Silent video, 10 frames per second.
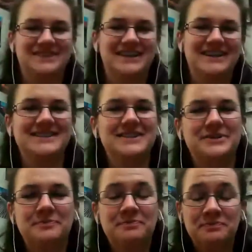great. So,
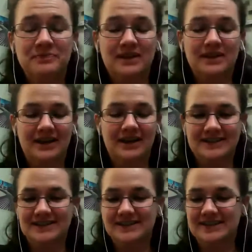
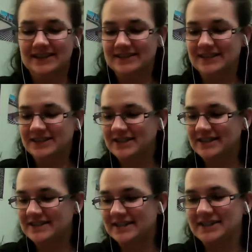t- teaching
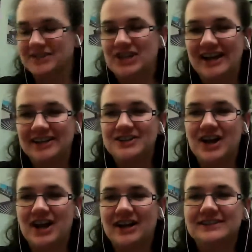us to challenge
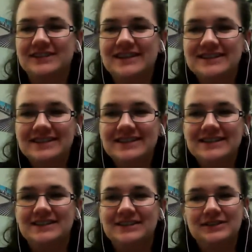our lenses
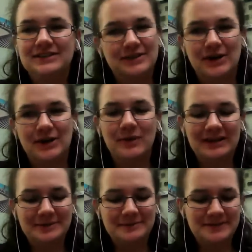and Kurt
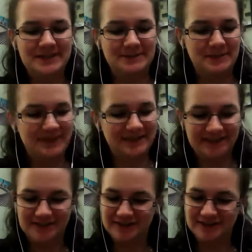Willems, it's
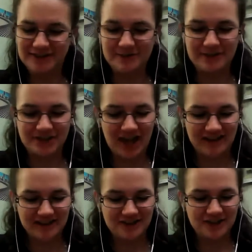been good to be
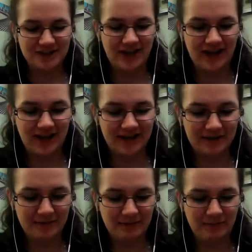challenged
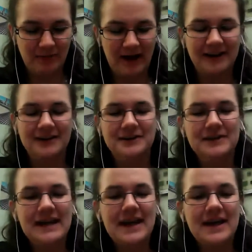uh, by
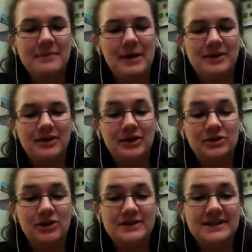you. Maybe you could
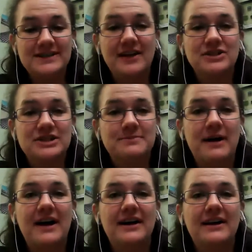close us out just
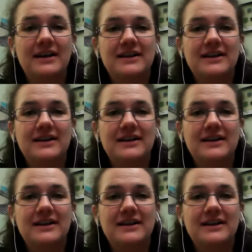by